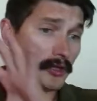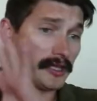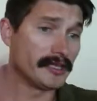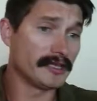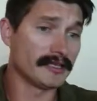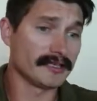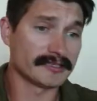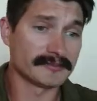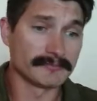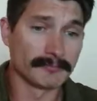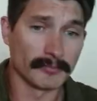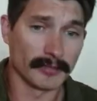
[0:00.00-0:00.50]

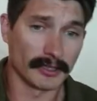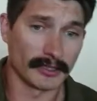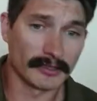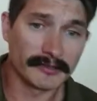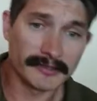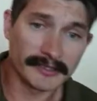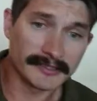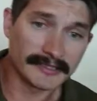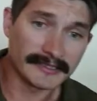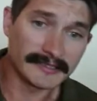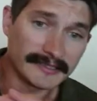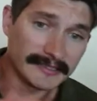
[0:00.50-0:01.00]
Is
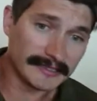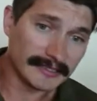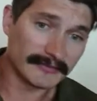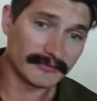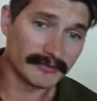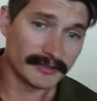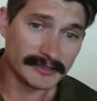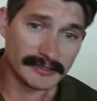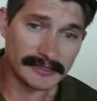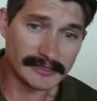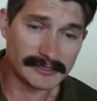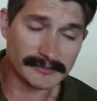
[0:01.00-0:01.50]
marketing
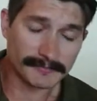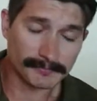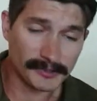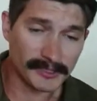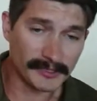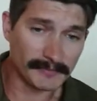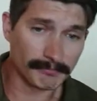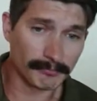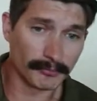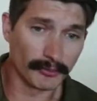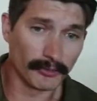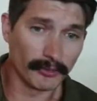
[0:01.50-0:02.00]
giving these
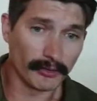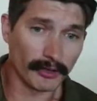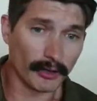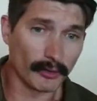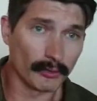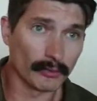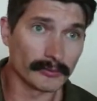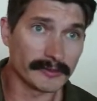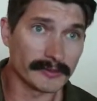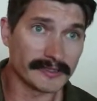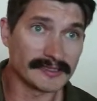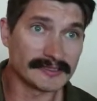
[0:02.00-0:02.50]
people
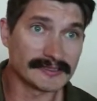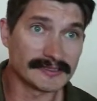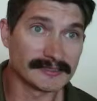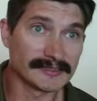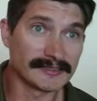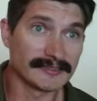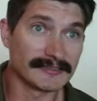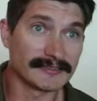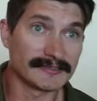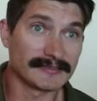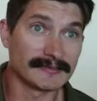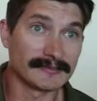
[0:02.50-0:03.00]
a
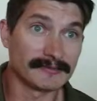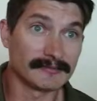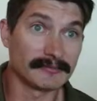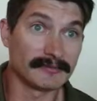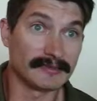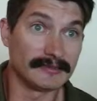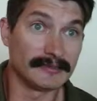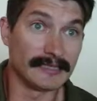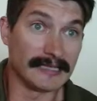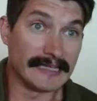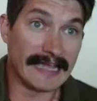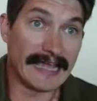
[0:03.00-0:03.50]
reason
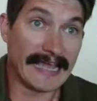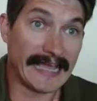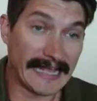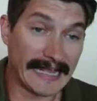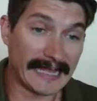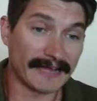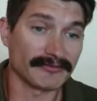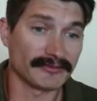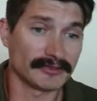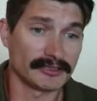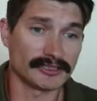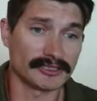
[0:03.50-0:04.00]
they
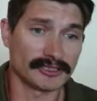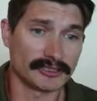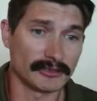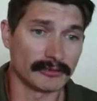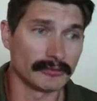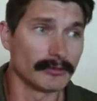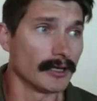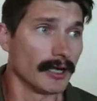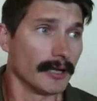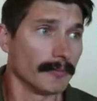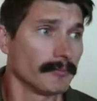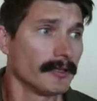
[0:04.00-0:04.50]
have to
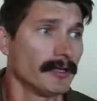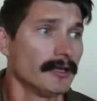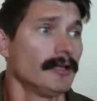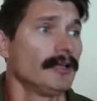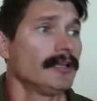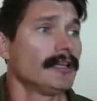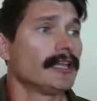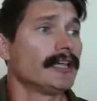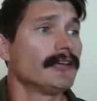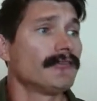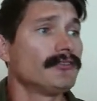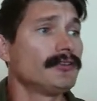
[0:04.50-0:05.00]
show up?
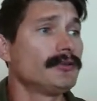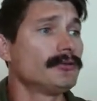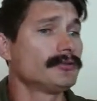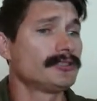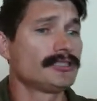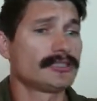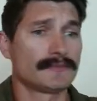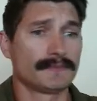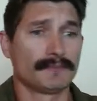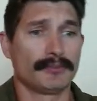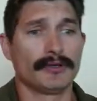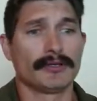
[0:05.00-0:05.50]
If you
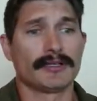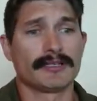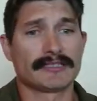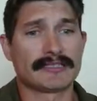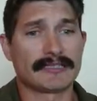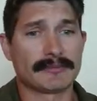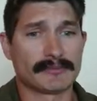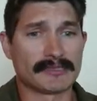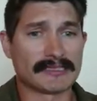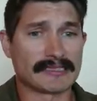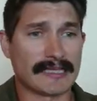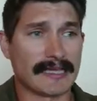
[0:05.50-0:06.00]
just put on
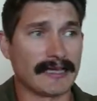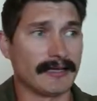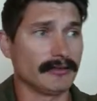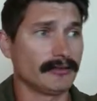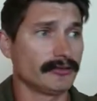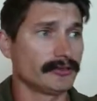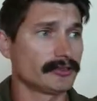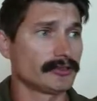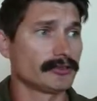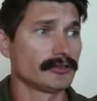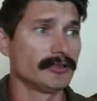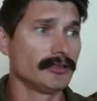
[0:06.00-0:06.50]
someone's
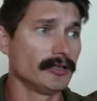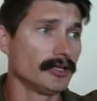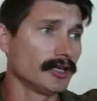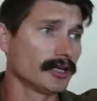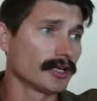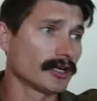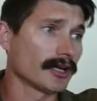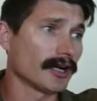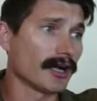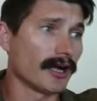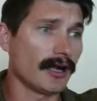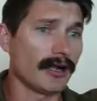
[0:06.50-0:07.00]
calendar,
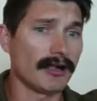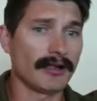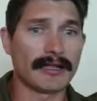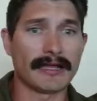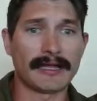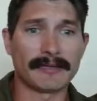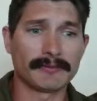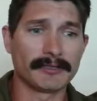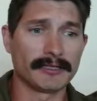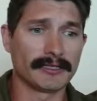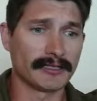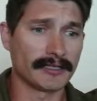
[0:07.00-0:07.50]

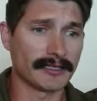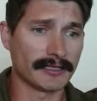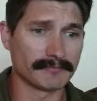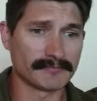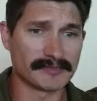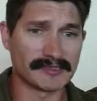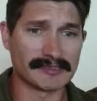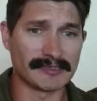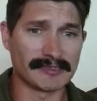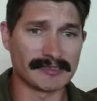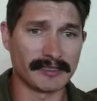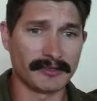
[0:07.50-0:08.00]
call, I'm going to
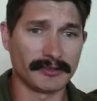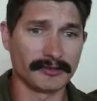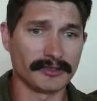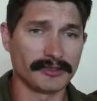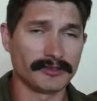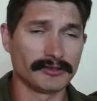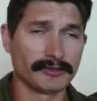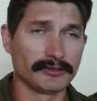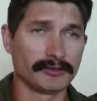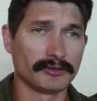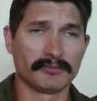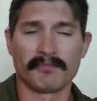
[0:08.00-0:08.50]
come sell
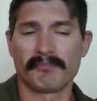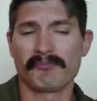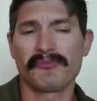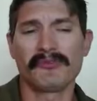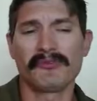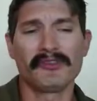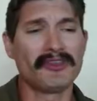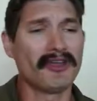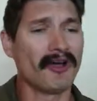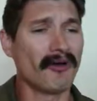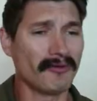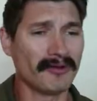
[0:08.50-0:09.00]
you,
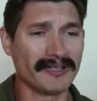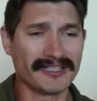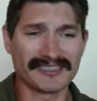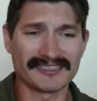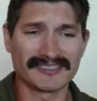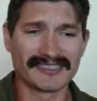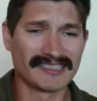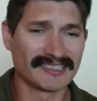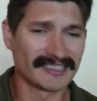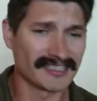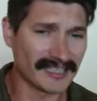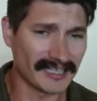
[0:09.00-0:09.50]
no one
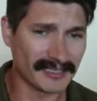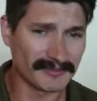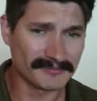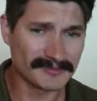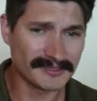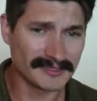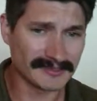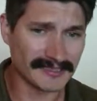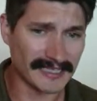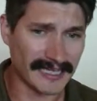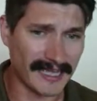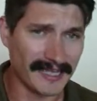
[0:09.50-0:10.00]
is going to
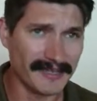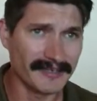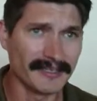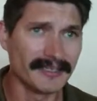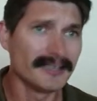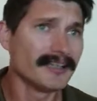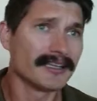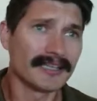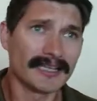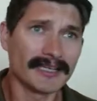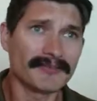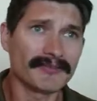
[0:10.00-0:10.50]
come to that.
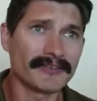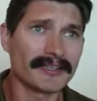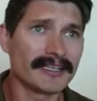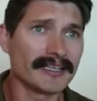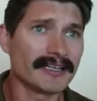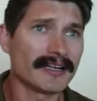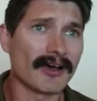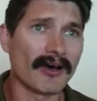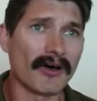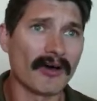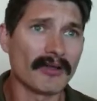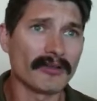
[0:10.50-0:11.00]
If it
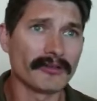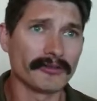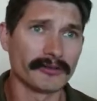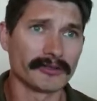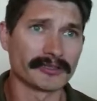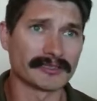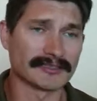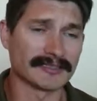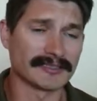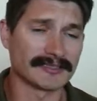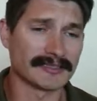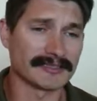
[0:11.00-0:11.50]
at all
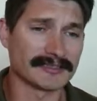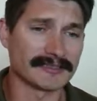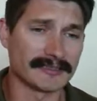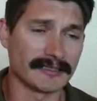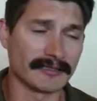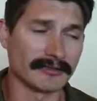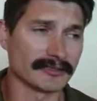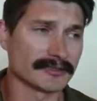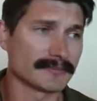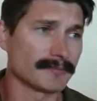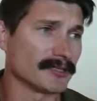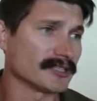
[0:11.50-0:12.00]
looks like a
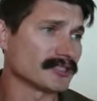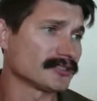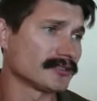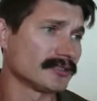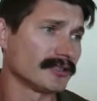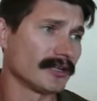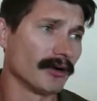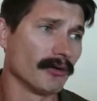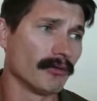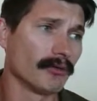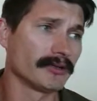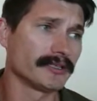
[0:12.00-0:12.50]
sales pitch,
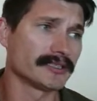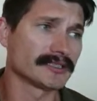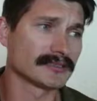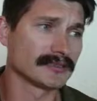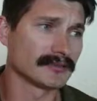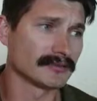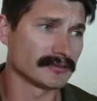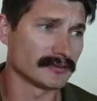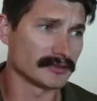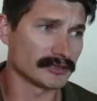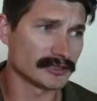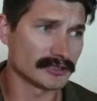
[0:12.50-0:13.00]
no one is
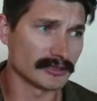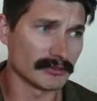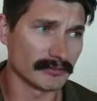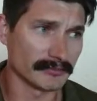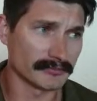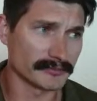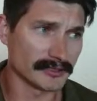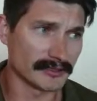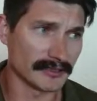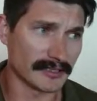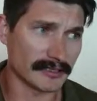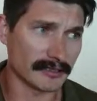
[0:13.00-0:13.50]
going to show
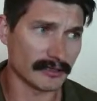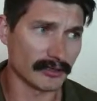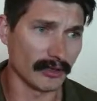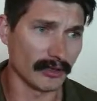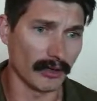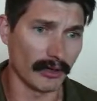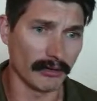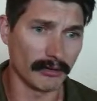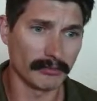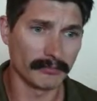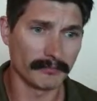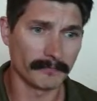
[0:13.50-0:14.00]
up to that
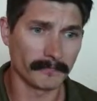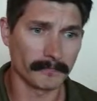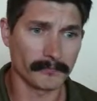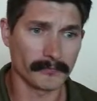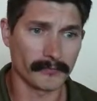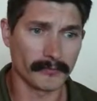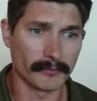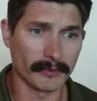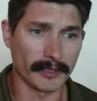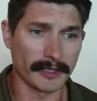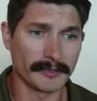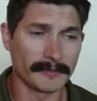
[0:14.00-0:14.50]
call,
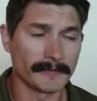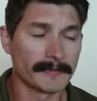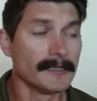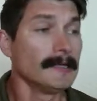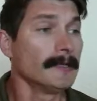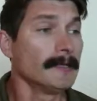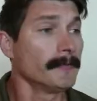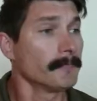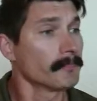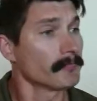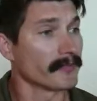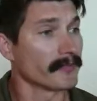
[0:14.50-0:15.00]
right?
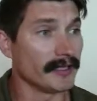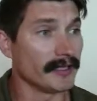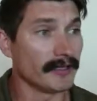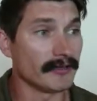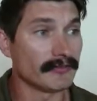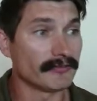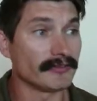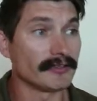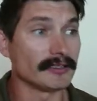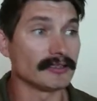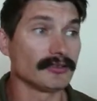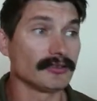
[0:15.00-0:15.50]

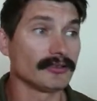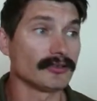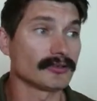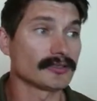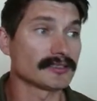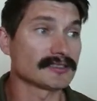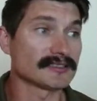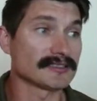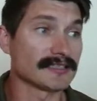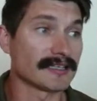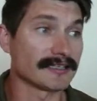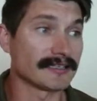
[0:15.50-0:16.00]
If it
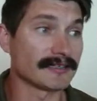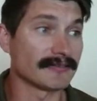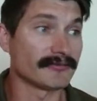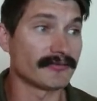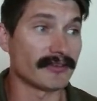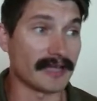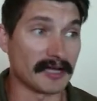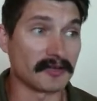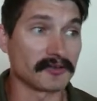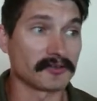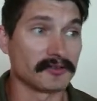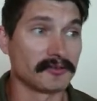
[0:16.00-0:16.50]
looks like a
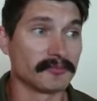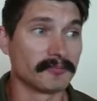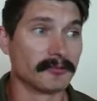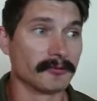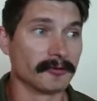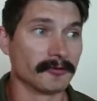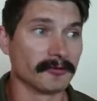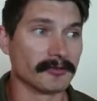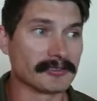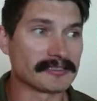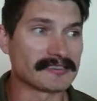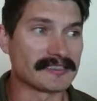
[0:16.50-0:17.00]

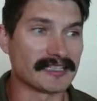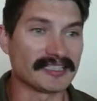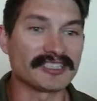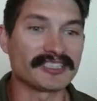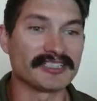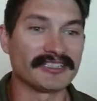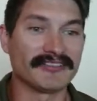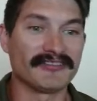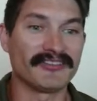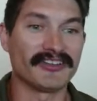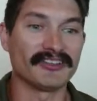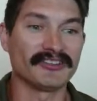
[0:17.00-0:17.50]
valuable
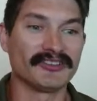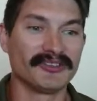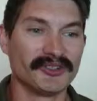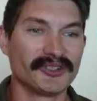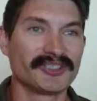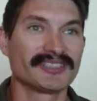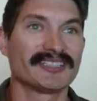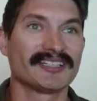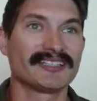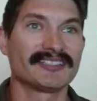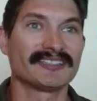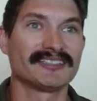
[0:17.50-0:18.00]
session, if it
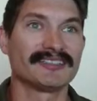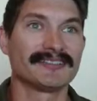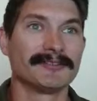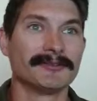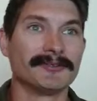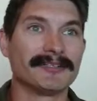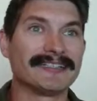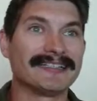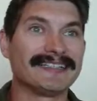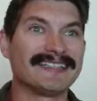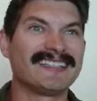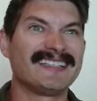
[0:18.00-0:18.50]
looks like they're
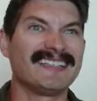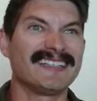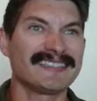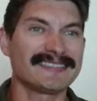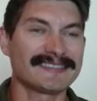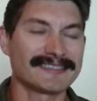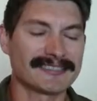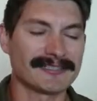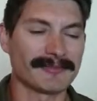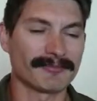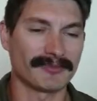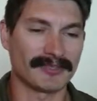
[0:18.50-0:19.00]
going to
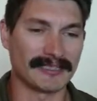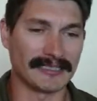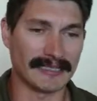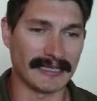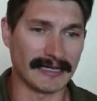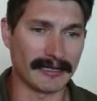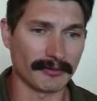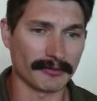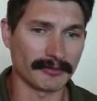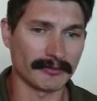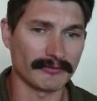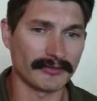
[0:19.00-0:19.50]
get something
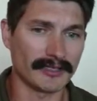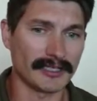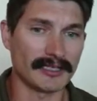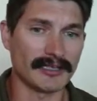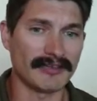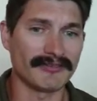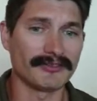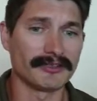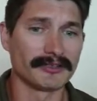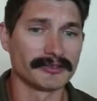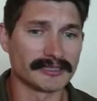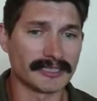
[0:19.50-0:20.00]
out of
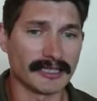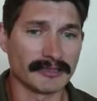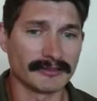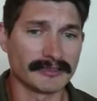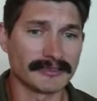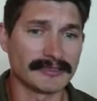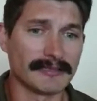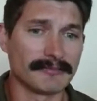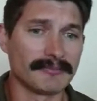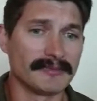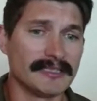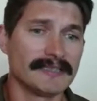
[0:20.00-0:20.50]
it, if you're
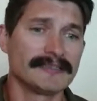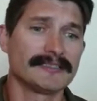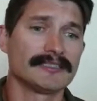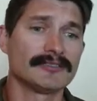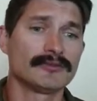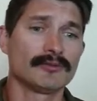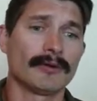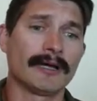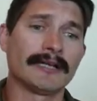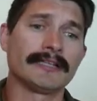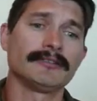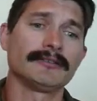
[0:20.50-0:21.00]
telling them this
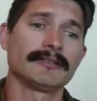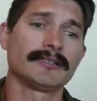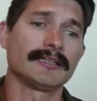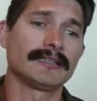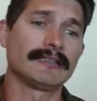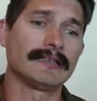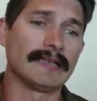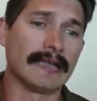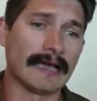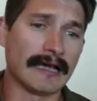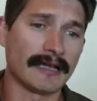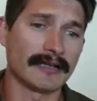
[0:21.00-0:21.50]
is why you
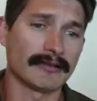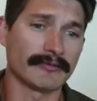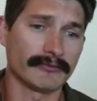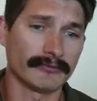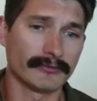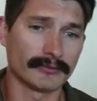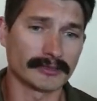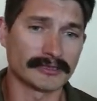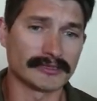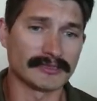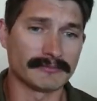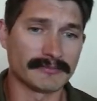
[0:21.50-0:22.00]
cannot
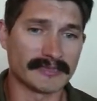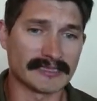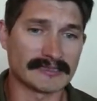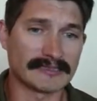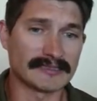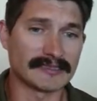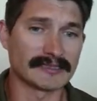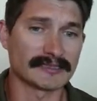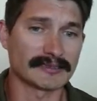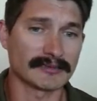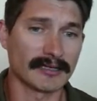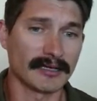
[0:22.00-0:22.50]
afford to
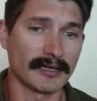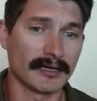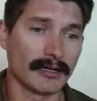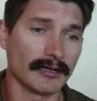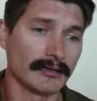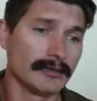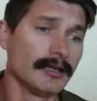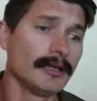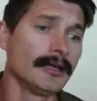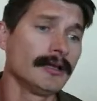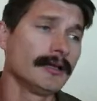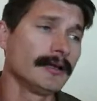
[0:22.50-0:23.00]
miss this
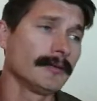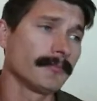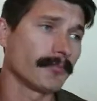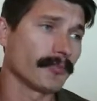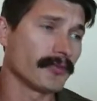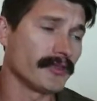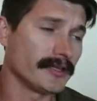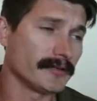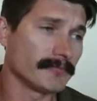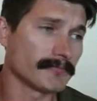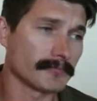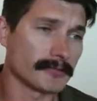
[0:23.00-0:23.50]
call,
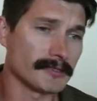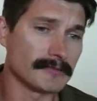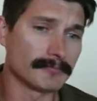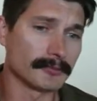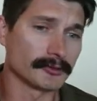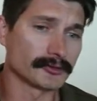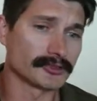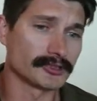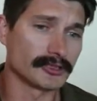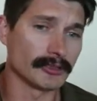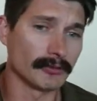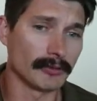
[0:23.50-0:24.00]
then
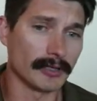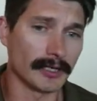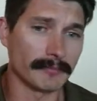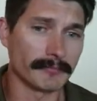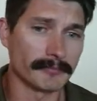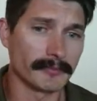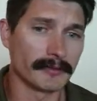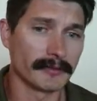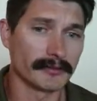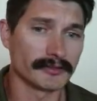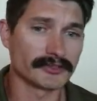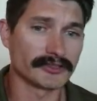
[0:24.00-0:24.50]
people show
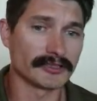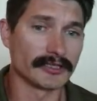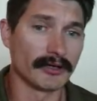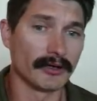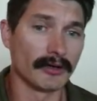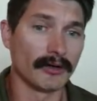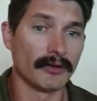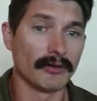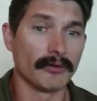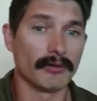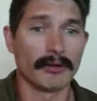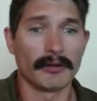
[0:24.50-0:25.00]
up.
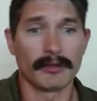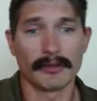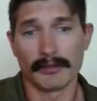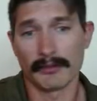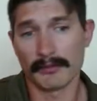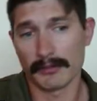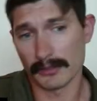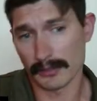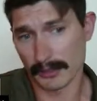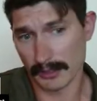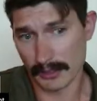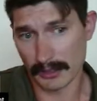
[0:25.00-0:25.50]
So
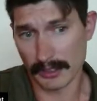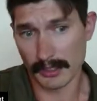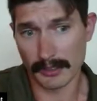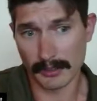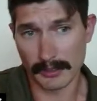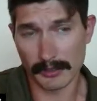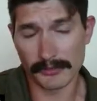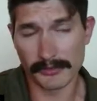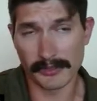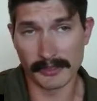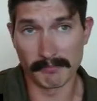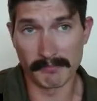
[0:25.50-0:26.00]

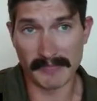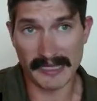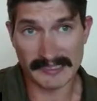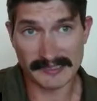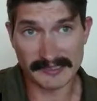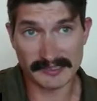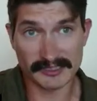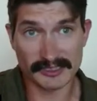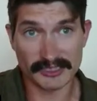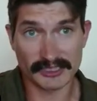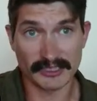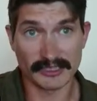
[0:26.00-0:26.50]
the
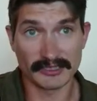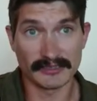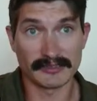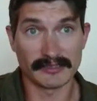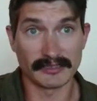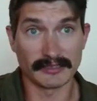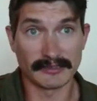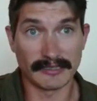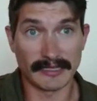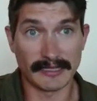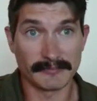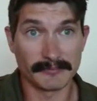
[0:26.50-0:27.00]
messaging,
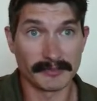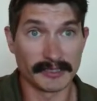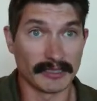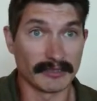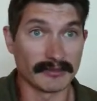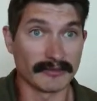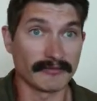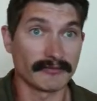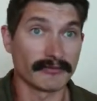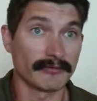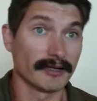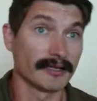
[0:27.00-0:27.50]
the alignment on the